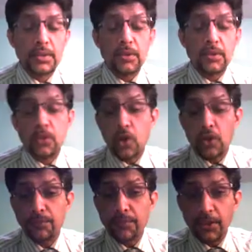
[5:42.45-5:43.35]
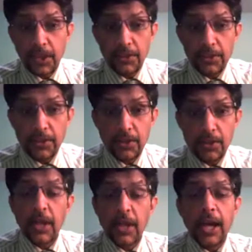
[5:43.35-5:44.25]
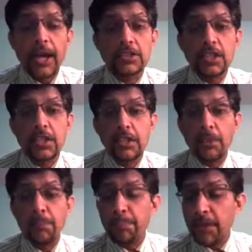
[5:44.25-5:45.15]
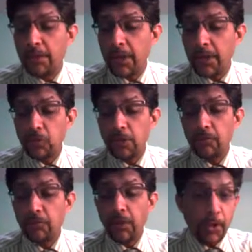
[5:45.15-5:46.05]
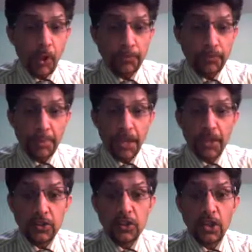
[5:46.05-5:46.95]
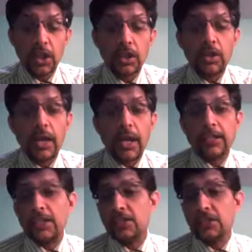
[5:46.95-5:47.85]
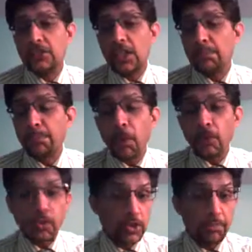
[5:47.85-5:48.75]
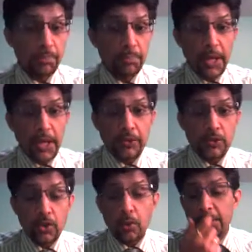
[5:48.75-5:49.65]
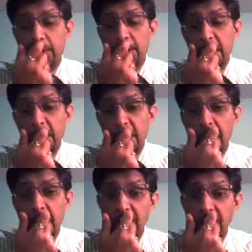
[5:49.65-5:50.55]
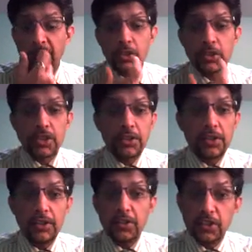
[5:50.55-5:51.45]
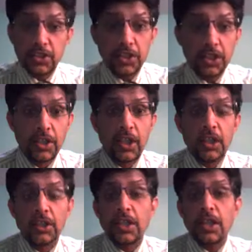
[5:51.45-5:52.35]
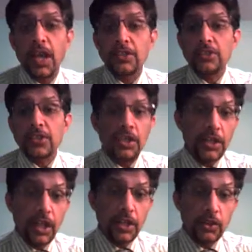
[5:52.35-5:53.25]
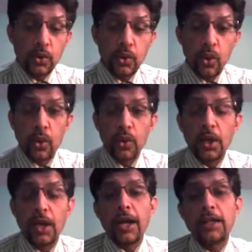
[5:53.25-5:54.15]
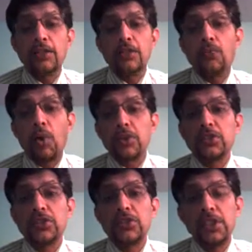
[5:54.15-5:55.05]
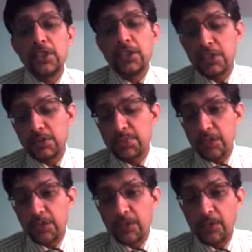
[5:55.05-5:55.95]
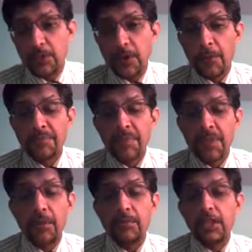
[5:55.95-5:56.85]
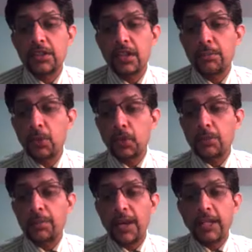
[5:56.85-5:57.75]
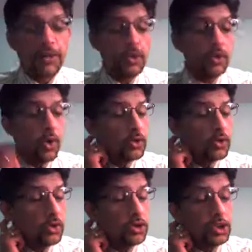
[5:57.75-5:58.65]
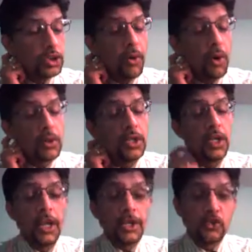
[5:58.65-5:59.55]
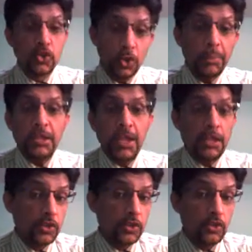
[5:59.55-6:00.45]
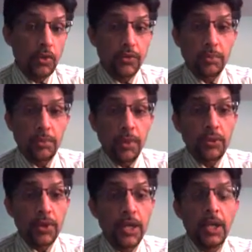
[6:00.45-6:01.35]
the shock of the day here, as Tim Payne actually whipped off the bails, and as I said, the ball was in play. So basically, it was a clear decision that Azhar Ali had to go, and what a silly dismissal here, with both the batsmen not watching the ball, assuming that it has gone for a boundary,